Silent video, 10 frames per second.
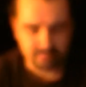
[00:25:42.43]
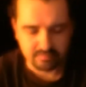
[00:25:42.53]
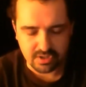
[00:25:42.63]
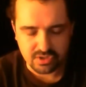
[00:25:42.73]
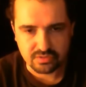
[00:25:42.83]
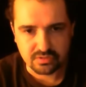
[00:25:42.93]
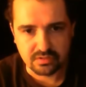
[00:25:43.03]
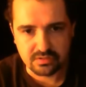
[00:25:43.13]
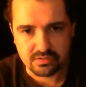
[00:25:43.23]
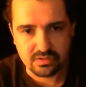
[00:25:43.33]
Make sure that
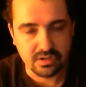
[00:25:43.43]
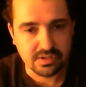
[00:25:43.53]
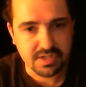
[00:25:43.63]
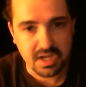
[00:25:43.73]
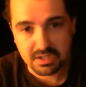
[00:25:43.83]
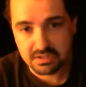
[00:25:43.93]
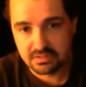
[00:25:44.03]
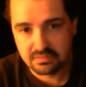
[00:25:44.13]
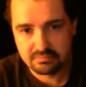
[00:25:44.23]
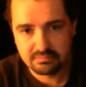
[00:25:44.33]
there's contact,
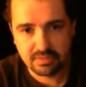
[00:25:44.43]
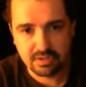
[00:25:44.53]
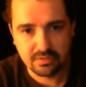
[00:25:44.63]
you know,